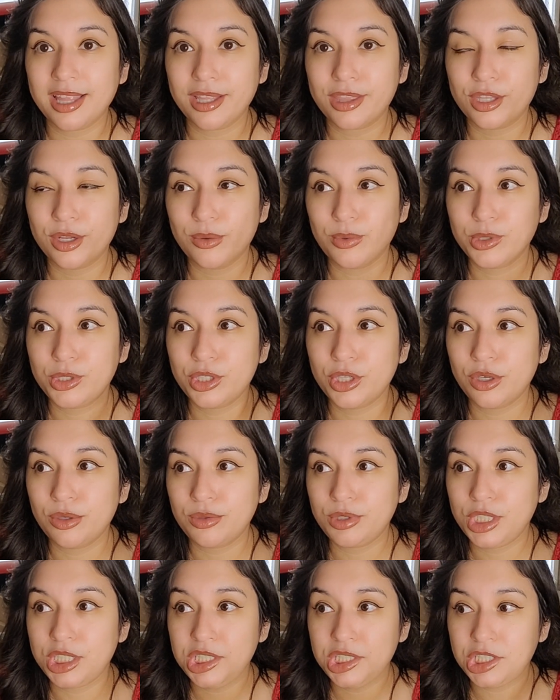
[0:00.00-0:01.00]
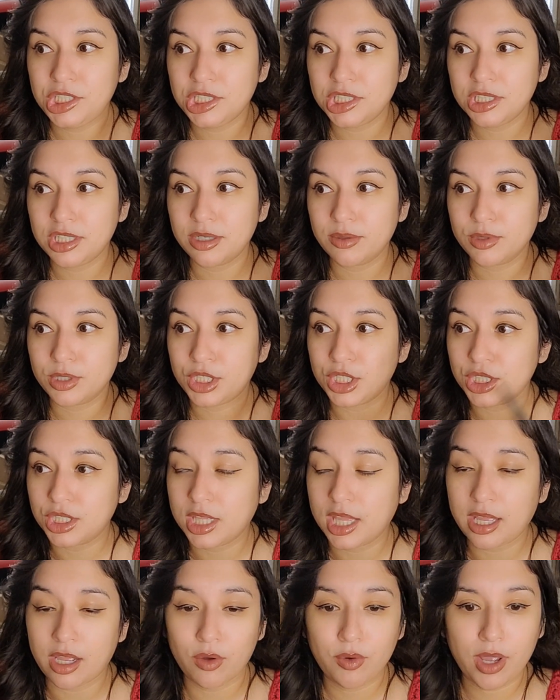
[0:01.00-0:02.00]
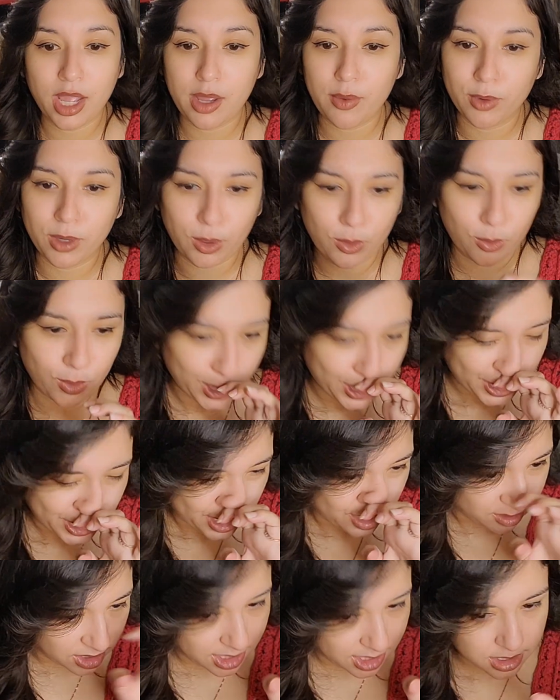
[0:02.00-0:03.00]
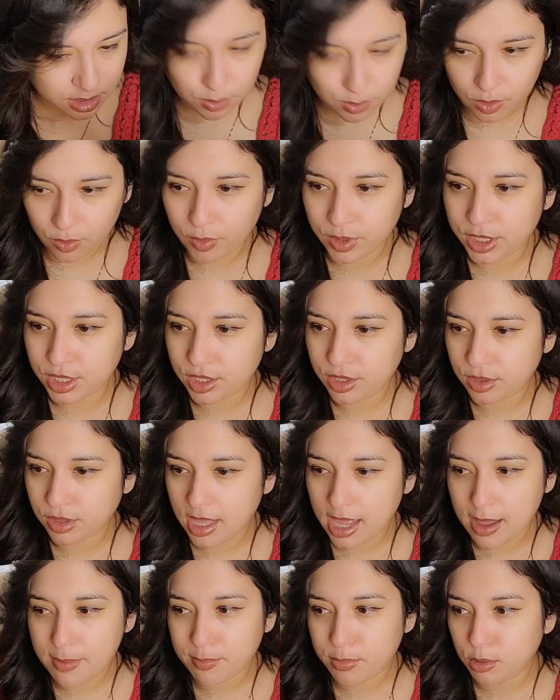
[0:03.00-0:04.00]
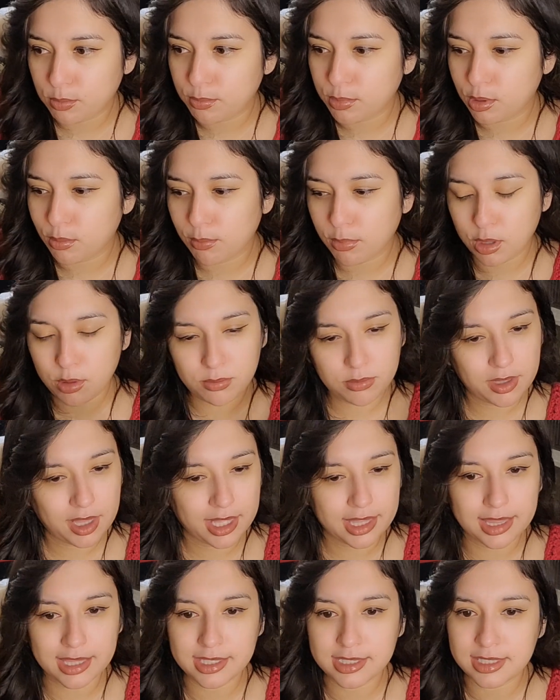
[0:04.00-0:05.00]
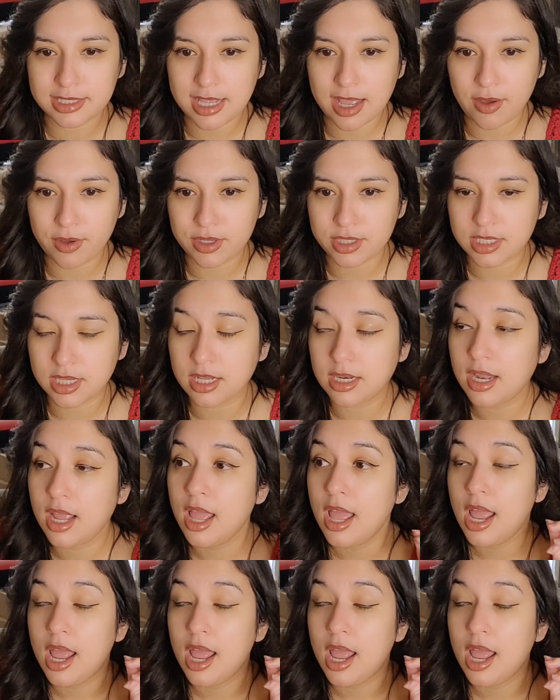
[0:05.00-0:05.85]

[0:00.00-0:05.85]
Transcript: Like, there was no teaching. There was just like, okay, we're going to do this, we're going to do that, boom, boom, boom. Like, this is how it's done.